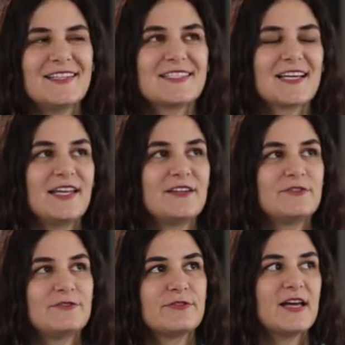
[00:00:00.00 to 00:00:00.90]
in this kind
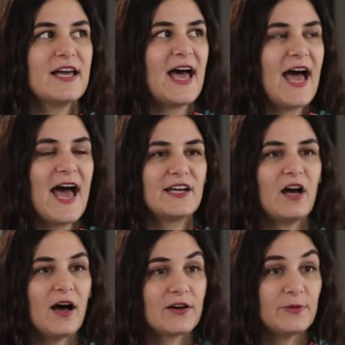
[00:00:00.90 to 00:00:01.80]
of ad
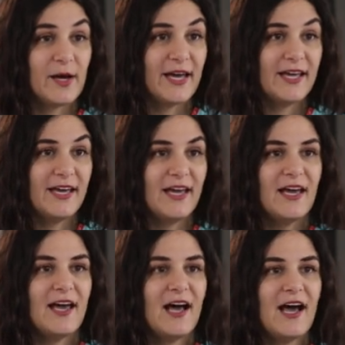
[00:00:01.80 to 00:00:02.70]
hoc way.
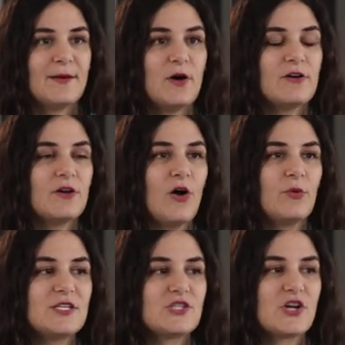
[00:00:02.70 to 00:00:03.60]
I'm
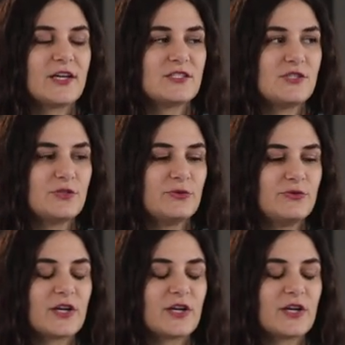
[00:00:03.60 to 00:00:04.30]
always trying to